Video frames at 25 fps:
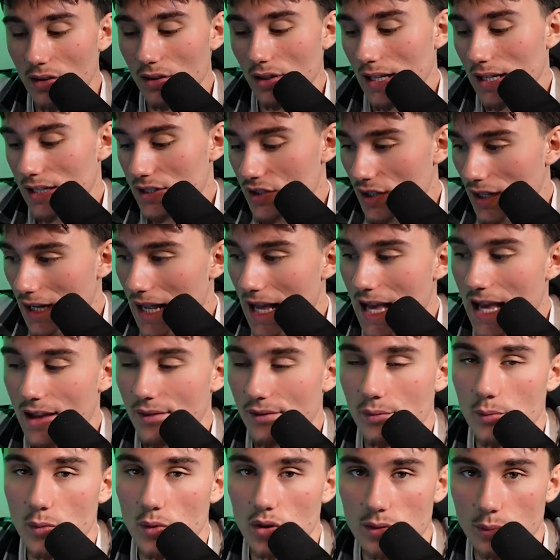You guys should
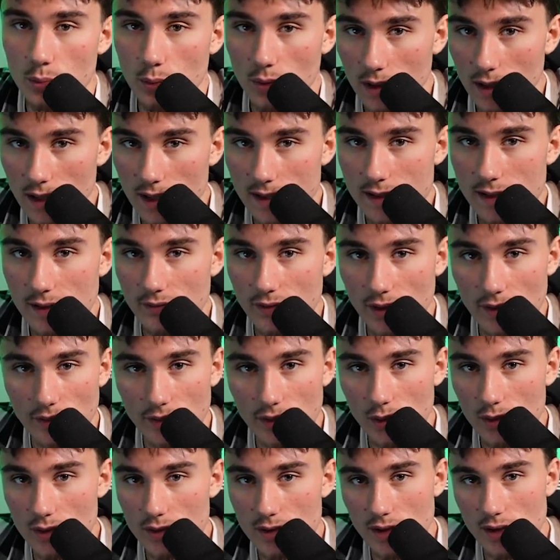have multiple lists of
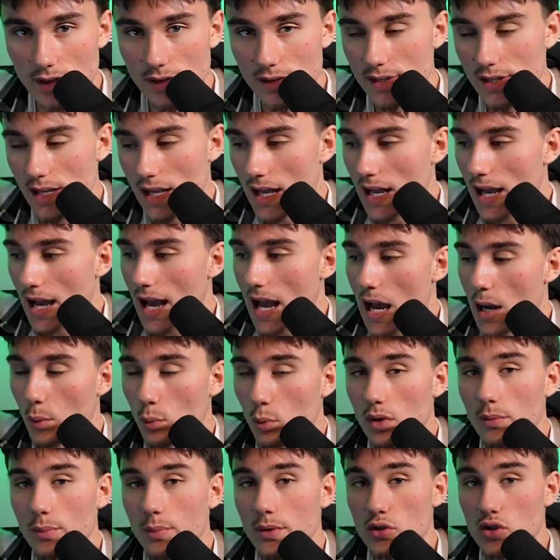influencers. I
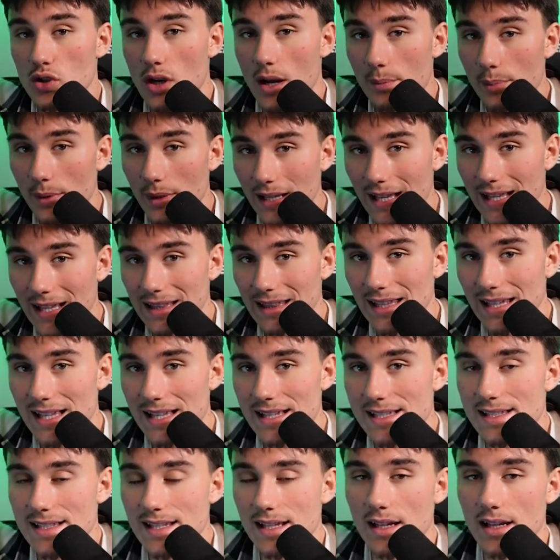will be dropping a
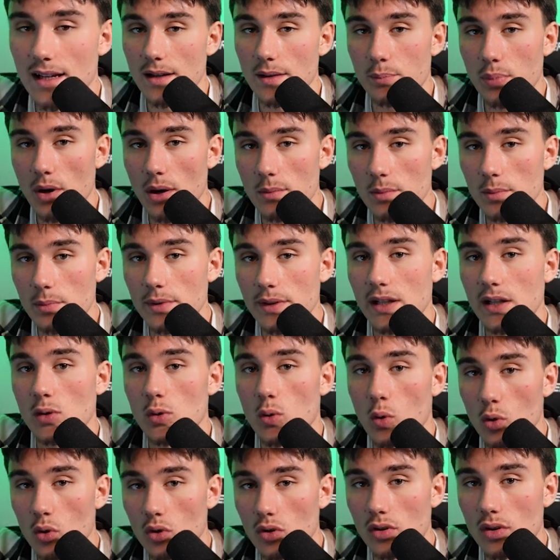list probably
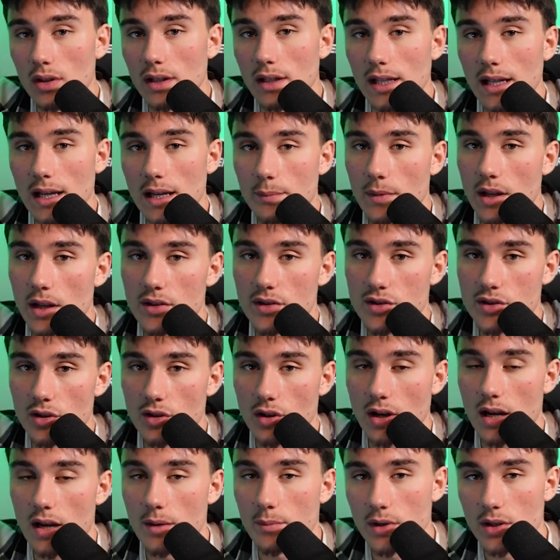quarterly. I'm not
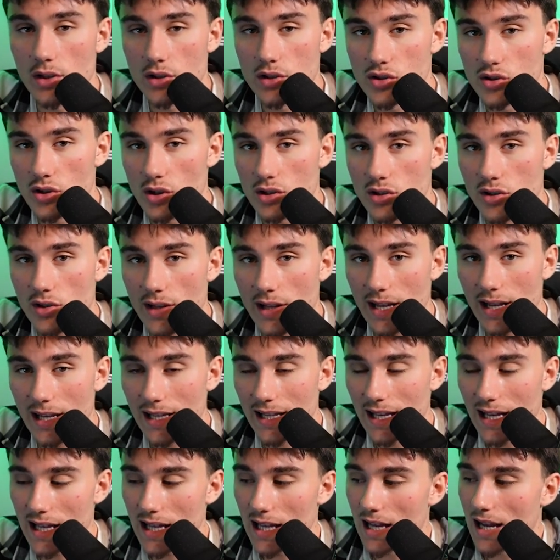sure how I'm going to structure that
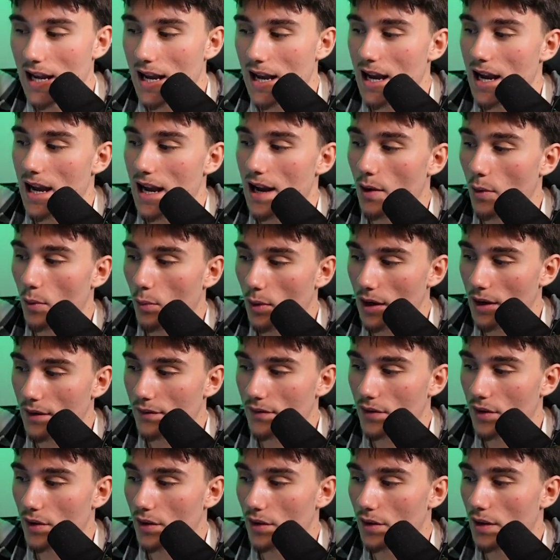yet.
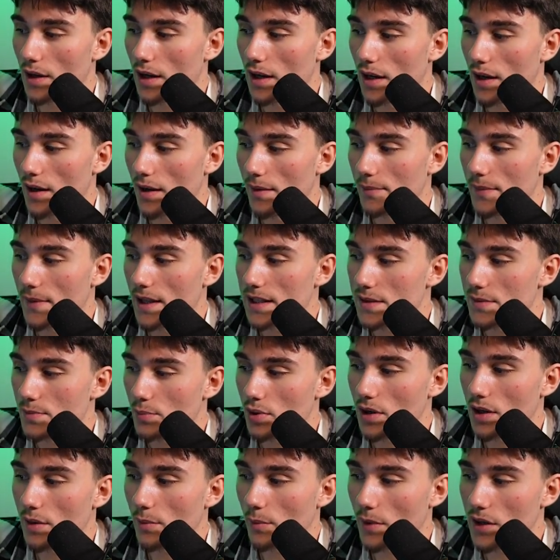However, that's
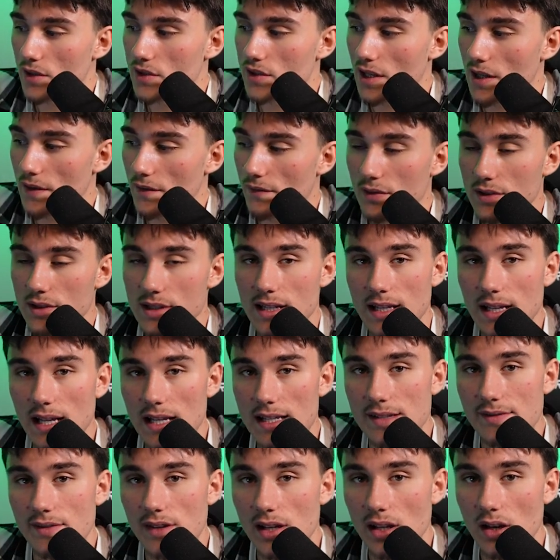pretty much it for
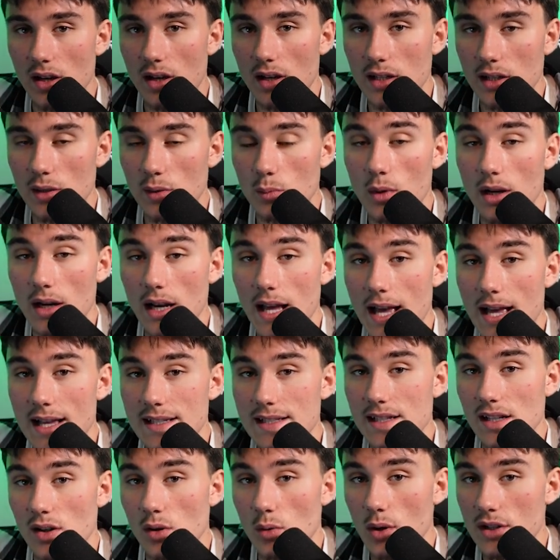today's video. I did want to
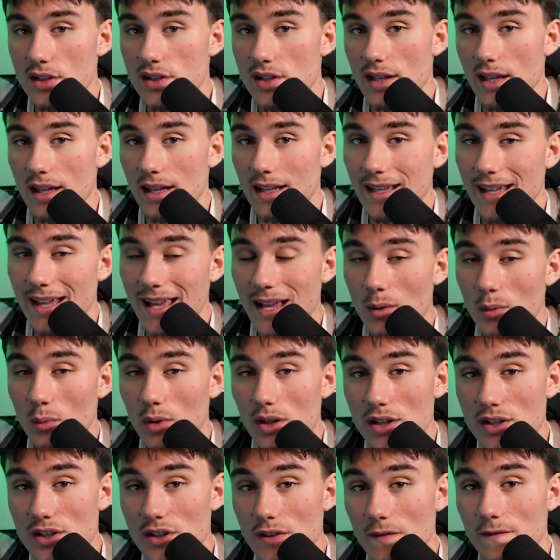ask the question of the day:
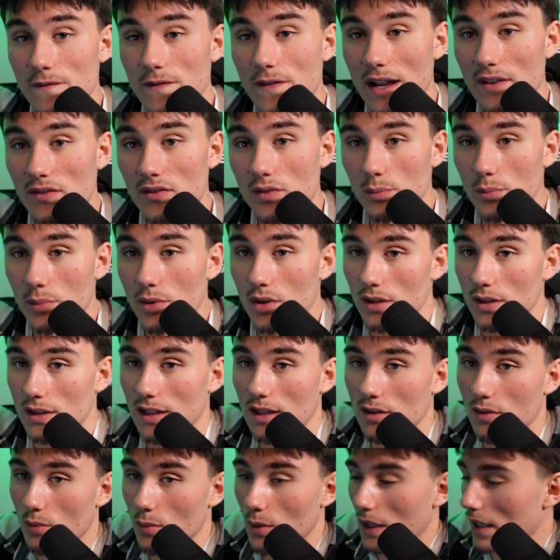what is your favorite book?
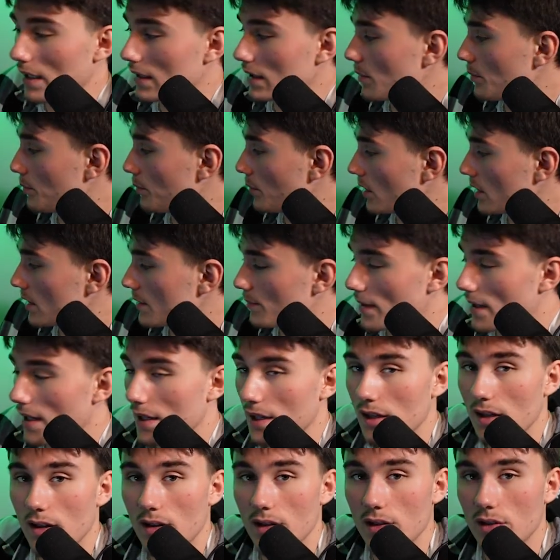Now that we got the books back
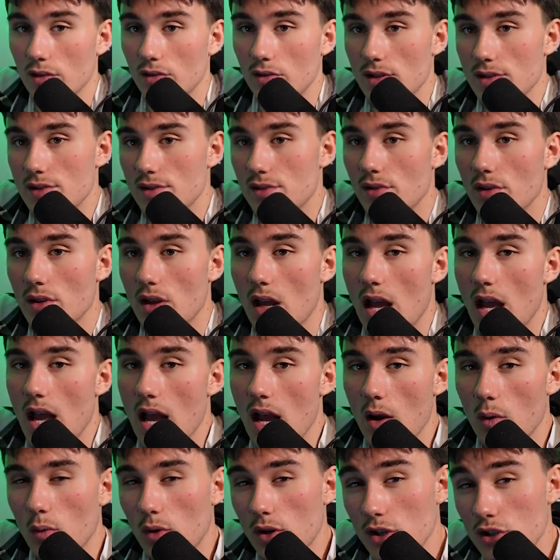here in a crystal,
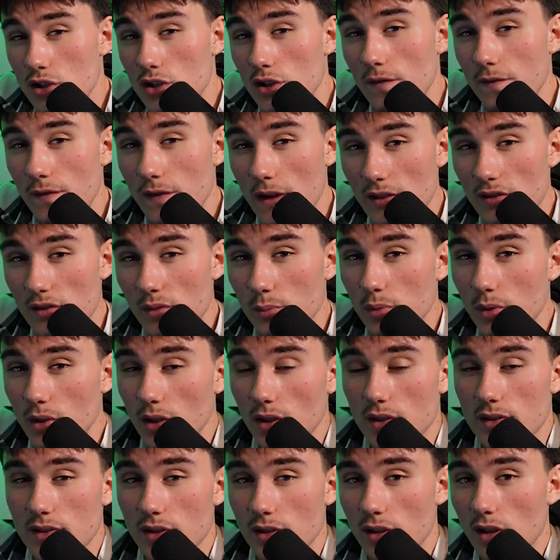what is your favorite
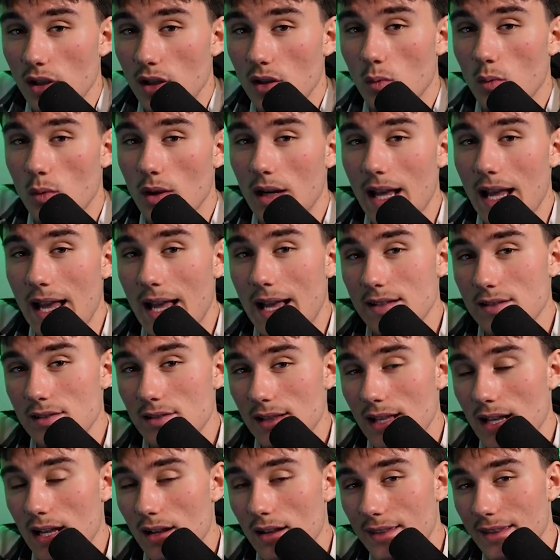book? So you're going to want to answer
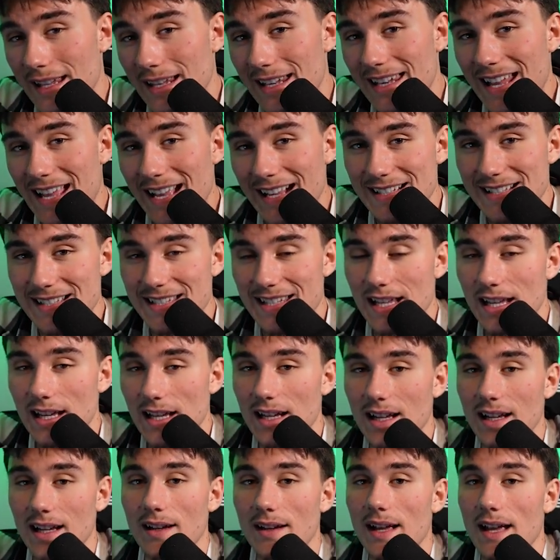that on the next
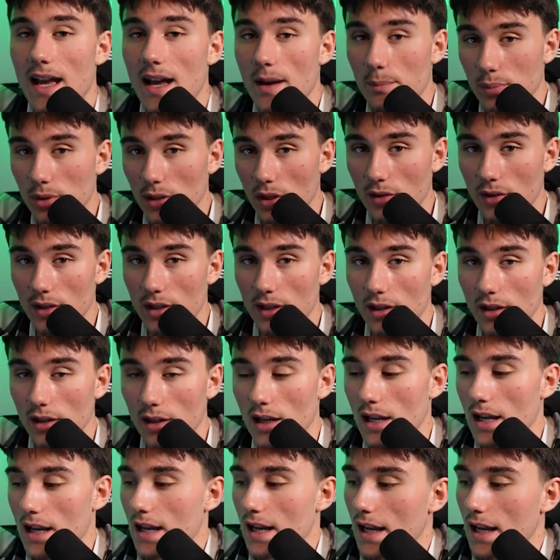upload here.